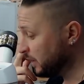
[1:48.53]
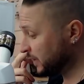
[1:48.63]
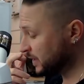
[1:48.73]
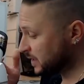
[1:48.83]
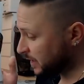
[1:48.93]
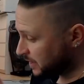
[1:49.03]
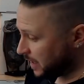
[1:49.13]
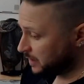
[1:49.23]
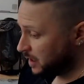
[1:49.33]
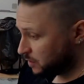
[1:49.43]
things like
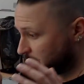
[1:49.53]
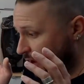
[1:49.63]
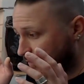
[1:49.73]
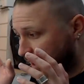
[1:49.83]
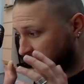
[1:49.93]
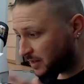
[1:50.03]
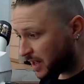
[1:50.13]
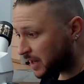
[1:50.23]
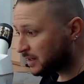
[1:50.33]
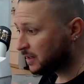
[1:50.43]
that. You have a
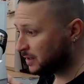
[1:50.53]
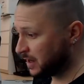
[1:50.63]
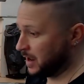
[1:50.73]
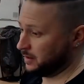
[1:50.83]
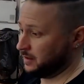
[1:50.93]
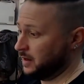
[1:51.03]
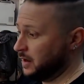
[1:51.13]
dead NAND.